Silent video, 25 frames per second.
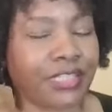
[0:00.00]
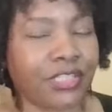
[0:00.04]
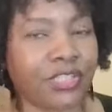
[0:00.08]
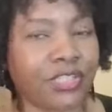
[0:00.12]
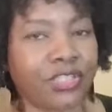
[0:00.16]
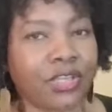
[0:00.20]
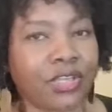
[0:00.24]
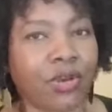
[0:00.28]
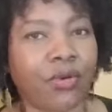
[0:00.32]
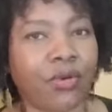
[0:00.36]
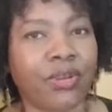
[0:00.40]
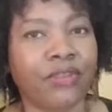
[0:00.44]

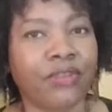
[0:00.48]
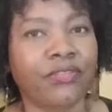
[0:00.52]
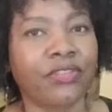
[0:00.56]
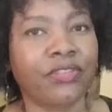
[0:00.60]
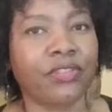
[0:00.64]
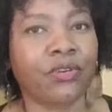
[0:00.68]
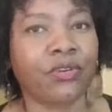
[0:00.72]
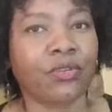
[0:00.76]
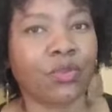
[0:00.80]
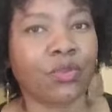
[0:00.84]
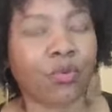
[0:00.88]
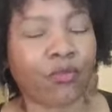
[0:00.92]
So even
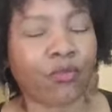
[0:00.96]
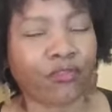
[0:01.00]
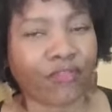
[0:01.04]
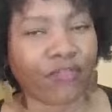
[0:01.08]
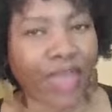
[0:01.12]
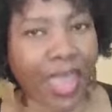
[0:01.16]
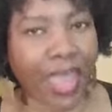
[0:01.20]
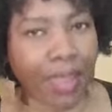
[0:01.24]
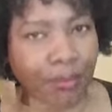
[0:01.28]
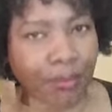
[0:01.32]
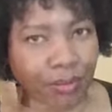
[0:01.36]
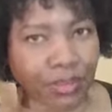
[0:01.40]
though the
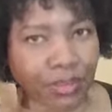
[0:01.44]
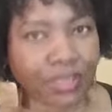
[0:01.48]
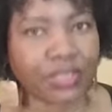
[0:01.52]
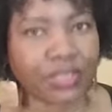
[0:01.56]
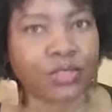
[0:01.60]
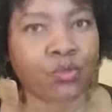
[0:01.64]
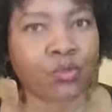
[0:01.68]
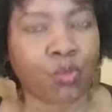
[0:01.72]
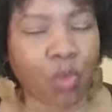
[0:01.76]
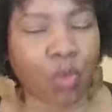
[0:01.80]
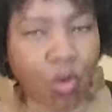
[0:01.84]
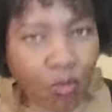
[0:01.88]
fabric
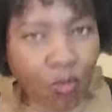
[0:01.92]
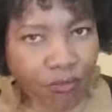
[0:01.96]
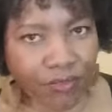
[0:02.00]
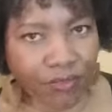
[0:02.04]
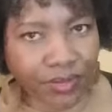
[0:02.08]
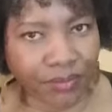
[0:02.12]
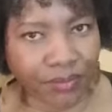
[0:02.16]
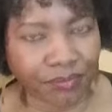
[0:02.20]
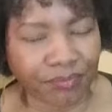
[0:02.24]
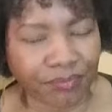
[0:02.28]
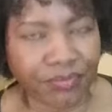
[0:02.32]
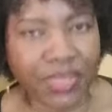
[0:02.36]
is
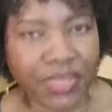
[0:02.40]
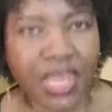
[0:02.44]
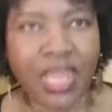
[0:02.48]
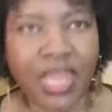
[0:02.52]
woven,